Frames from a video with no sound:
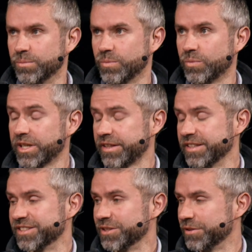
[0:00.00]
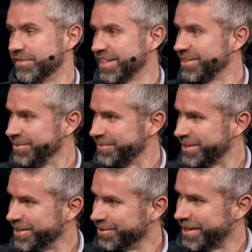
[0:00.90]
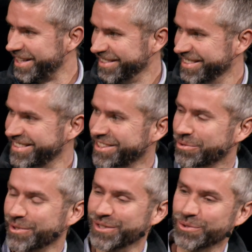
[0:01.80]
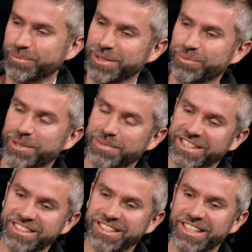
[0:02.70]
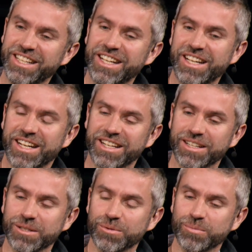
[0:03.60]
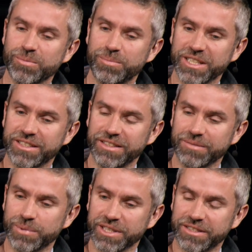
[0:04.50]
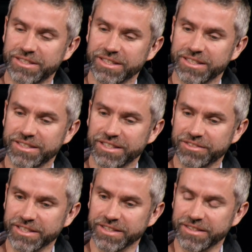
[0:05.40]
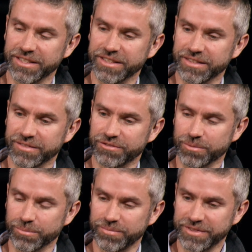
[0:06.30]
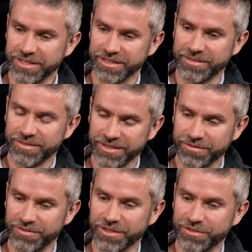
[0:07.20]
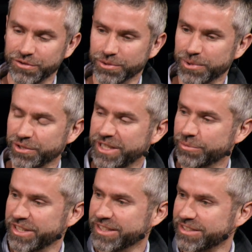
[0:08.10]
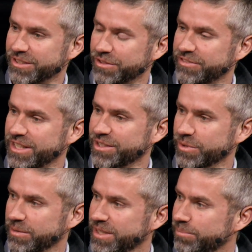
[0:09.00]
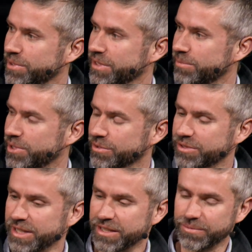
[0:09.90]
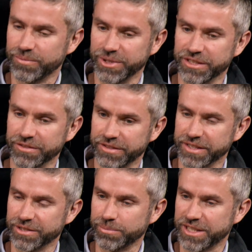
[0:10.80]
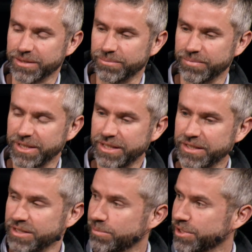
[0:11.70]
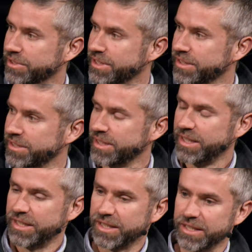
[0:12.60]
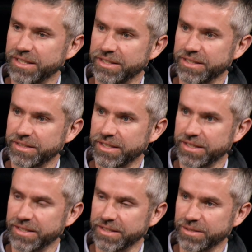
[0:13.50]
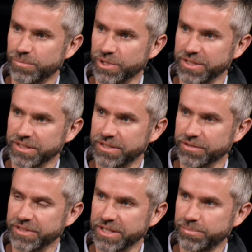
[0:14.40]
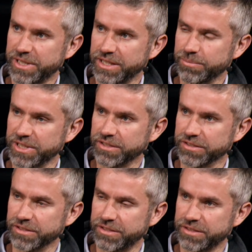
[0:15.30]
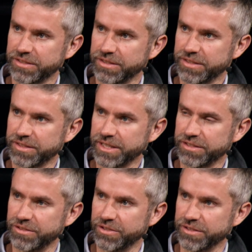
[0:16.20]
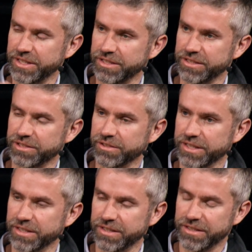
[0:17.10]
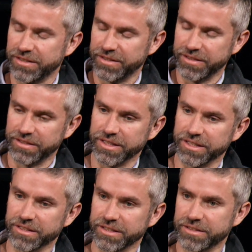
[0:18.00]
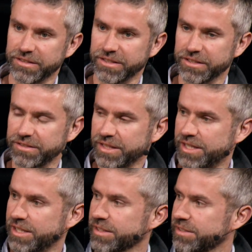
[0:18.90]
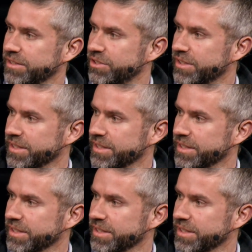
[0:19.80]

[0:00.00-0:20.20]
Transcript: One, I think there's a lot of value to go around, so it won't all be in one place. But definitely from the view from Cohere, we think there's a lot of value in building the models. We don't think they'll become commodities. And the model itself, and that's partly because that's not necessarily the thing that is this hard, essentially.